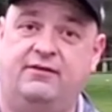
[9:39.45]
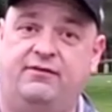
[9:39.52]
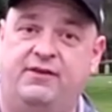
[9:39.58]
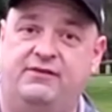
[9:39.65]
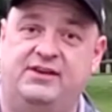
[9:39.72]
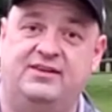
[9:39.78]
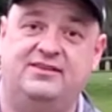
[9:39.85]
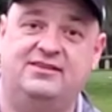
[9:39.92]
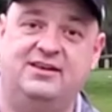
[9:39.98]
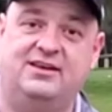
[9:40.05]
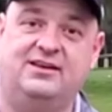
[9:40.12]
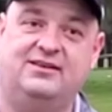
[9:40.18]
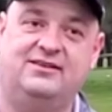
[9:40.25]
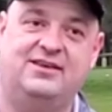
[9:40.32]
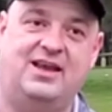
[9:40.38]

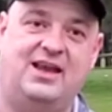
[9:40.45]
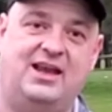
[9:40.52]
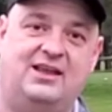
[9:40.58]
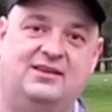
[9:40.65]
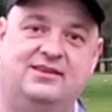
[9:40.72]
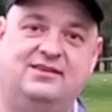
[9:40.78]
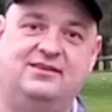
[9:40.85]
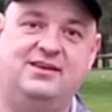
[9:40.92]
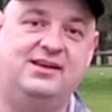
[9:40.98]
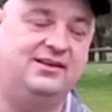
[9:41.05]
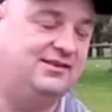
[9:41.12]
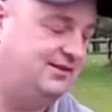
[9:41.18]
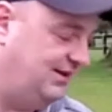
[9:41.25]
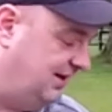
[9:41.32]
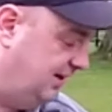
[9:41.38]
56, and
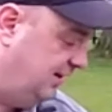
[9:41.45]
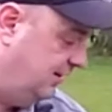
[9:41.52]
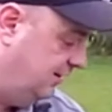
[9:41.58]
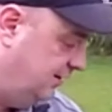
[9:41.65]
60.